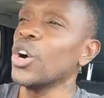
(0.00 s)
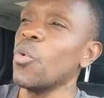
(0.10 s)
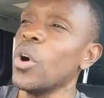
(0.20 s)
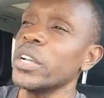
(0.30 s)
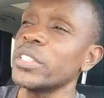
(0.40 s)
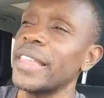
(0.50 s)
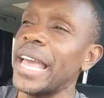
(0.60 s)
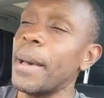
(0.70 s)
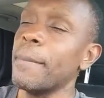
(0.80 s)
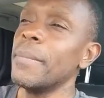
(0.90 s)
was
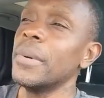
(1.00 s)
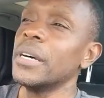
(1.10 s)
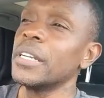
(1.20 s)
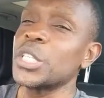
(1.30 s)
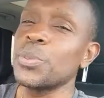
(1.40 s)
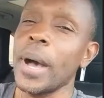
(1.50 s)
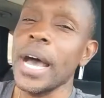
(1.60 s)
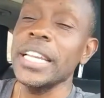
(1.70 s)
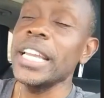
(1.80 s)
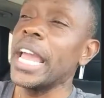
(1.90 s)
them
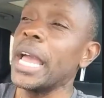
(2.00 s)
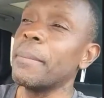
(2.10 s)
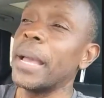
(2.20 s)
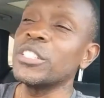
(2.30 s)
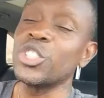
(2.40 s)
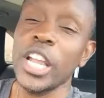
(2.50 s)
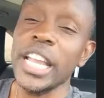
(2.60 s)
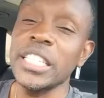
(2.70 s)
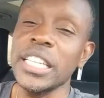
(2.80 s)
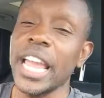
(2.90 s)
spotting him and
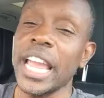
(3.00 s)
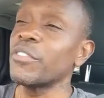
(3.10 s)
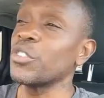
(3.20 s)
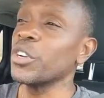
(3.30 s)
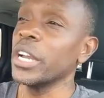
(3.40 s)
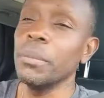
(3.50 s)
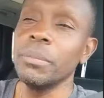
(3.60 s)
chasing after him,